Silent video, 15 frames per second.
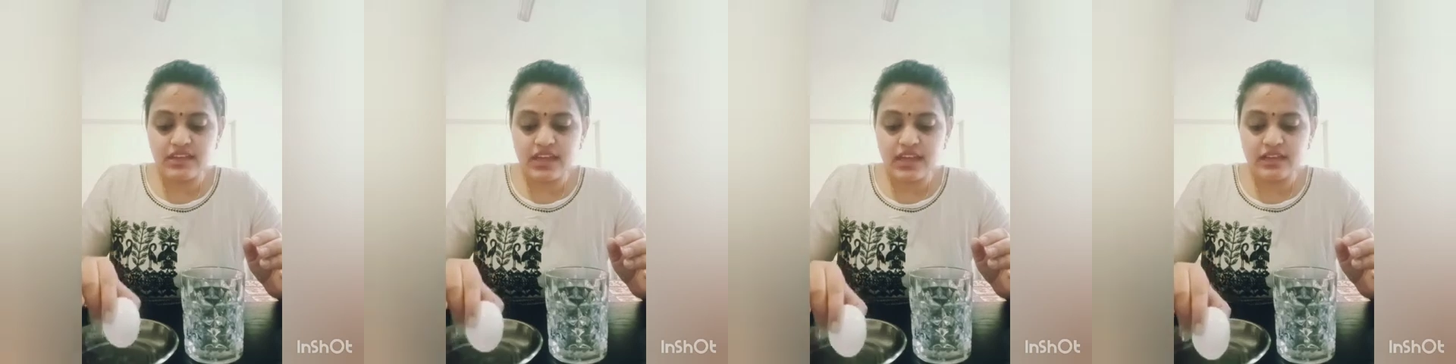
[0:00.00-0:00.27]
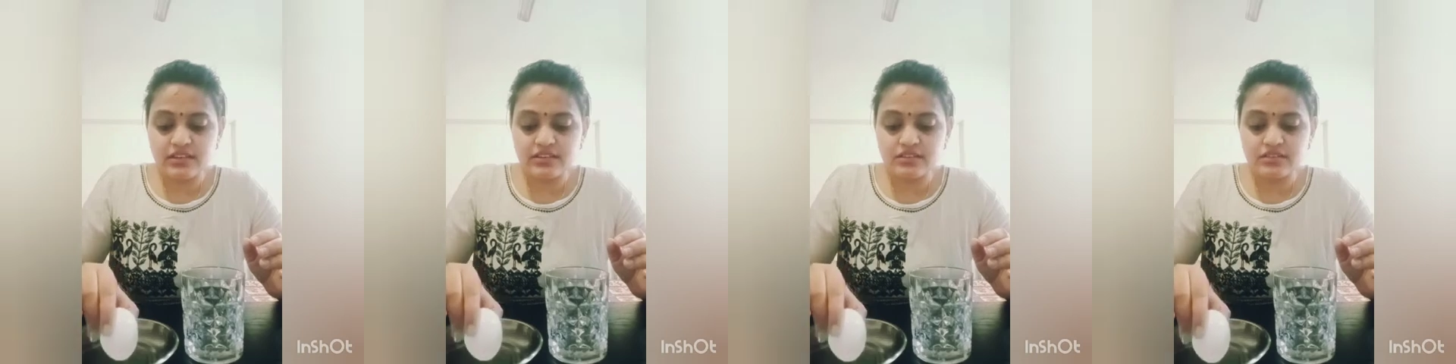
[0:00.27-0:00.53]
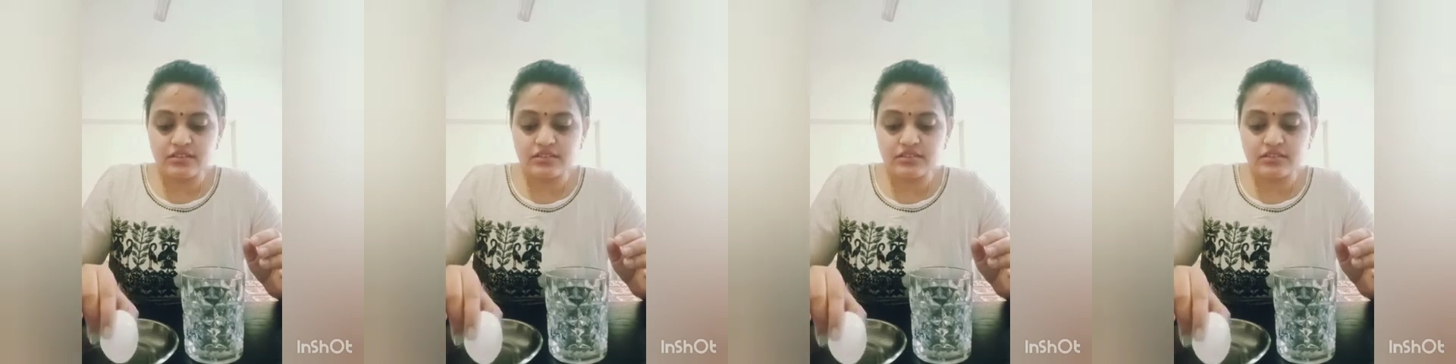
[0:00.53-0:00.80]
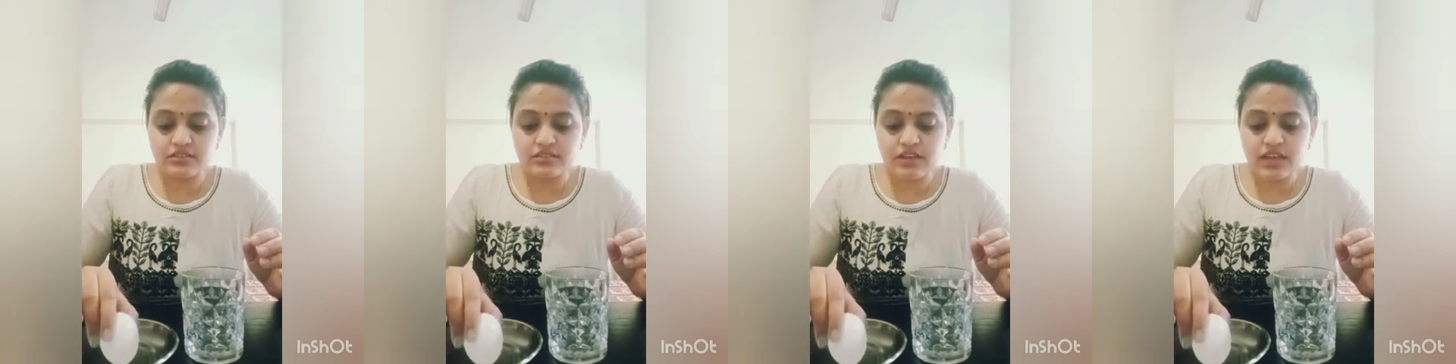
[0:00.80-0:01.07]
and
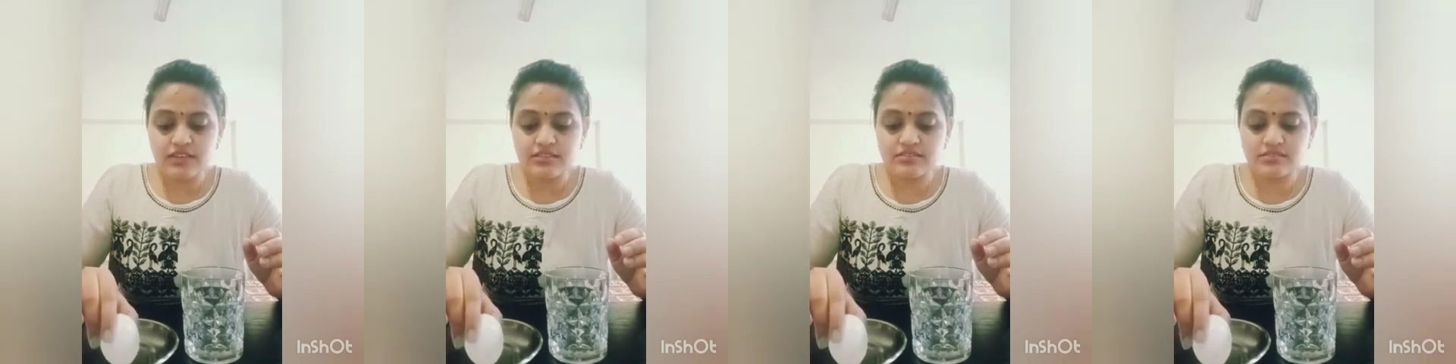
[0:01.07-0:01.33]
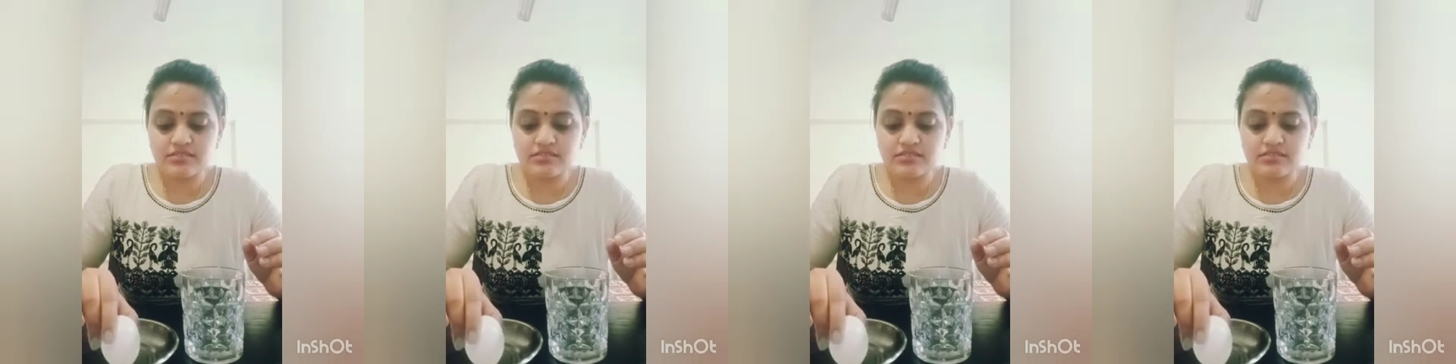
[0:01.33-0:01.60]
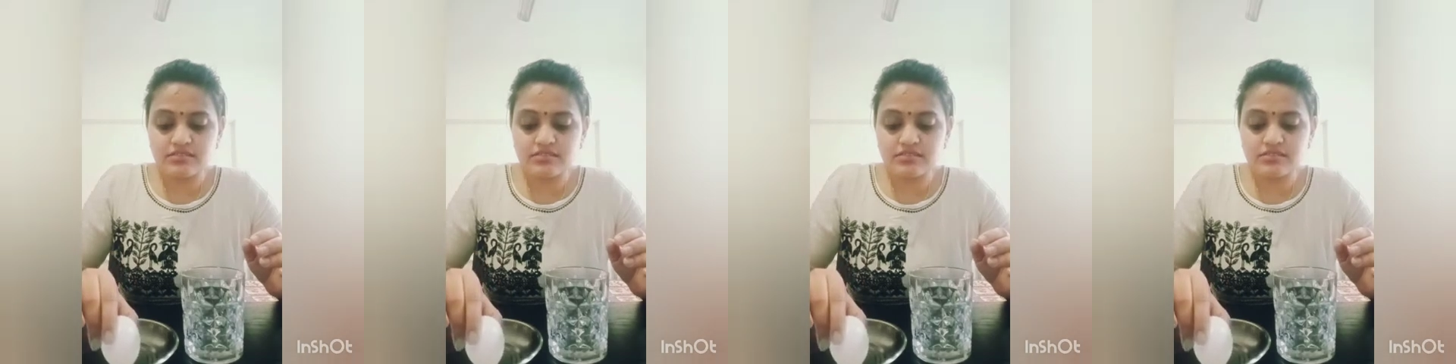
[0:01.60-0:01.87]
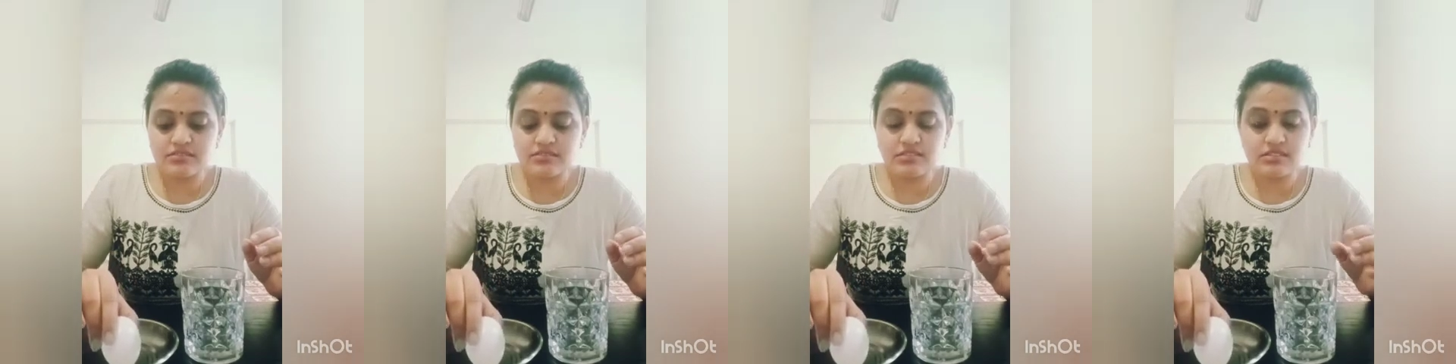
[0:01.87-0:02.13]

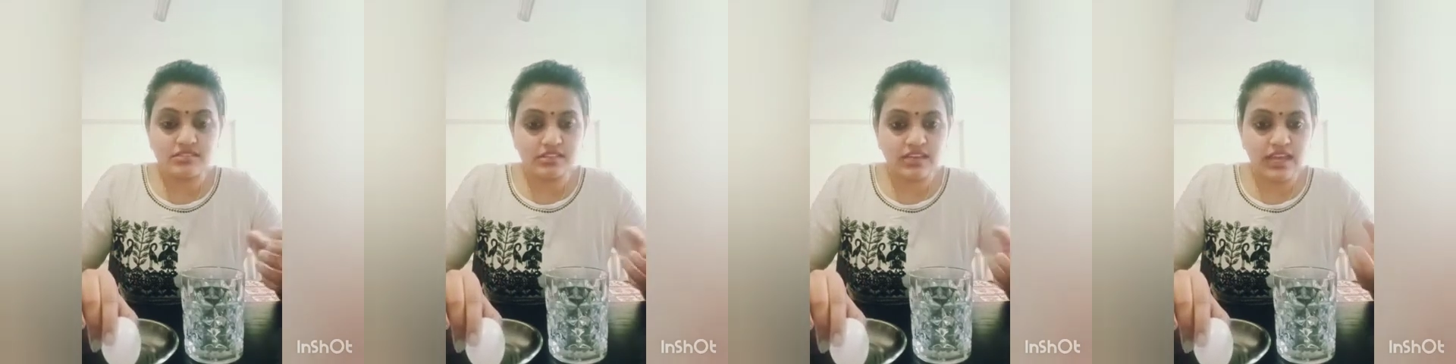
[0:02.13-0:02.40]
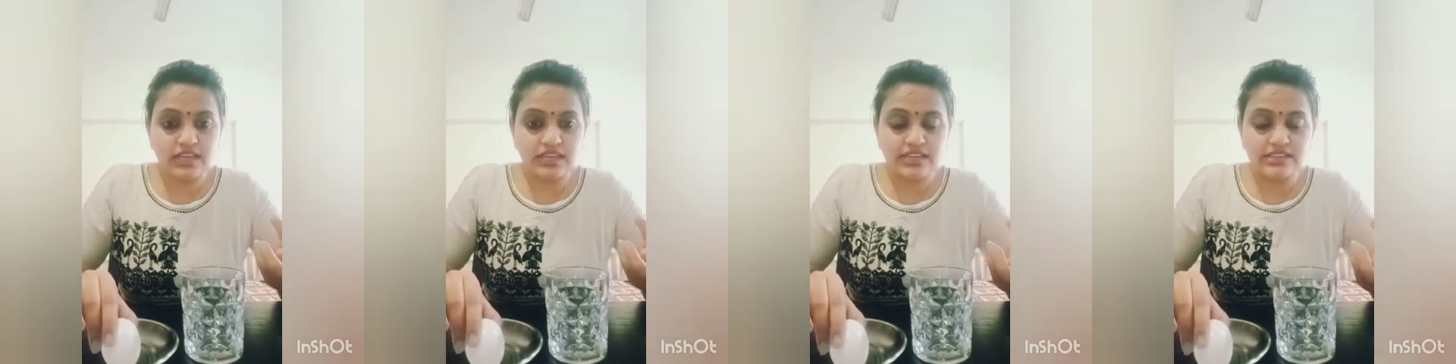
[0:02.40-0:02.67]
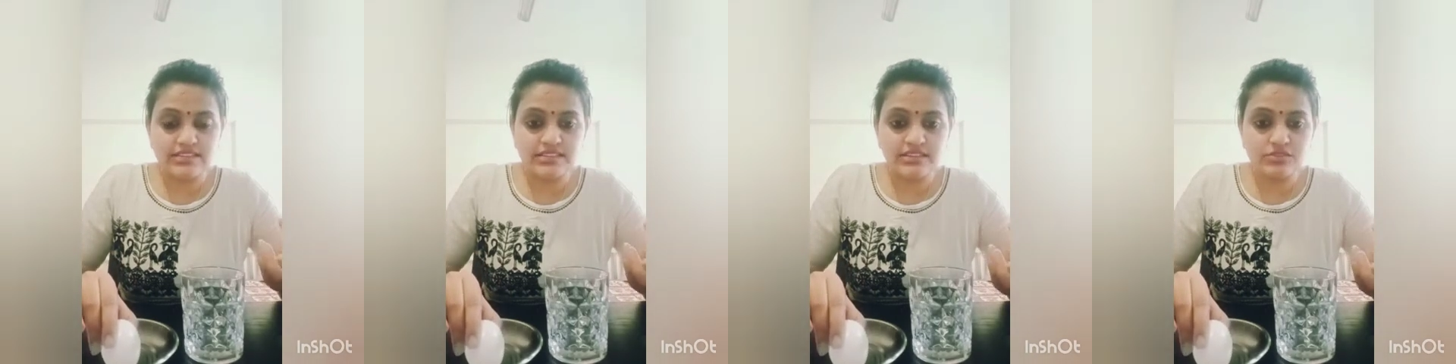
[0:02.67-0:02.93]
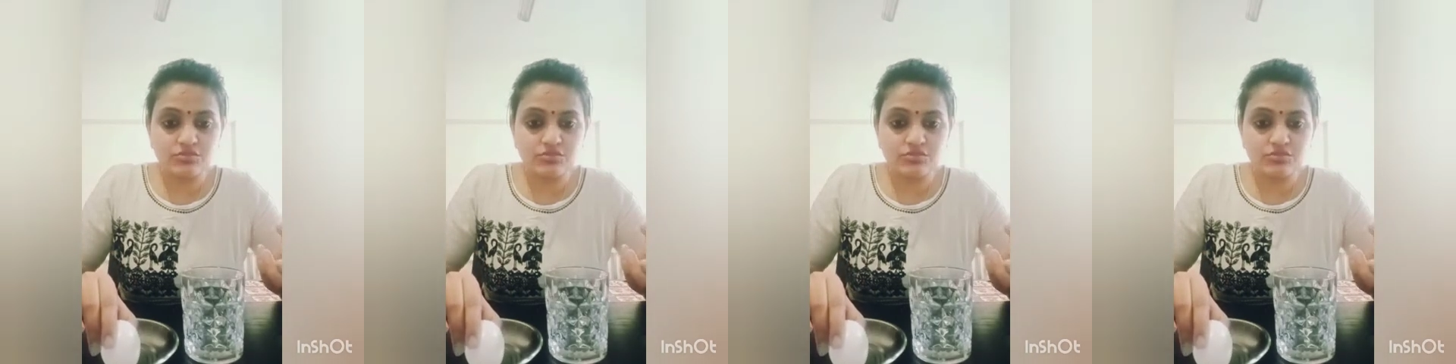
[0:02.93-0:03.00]
as this can easily,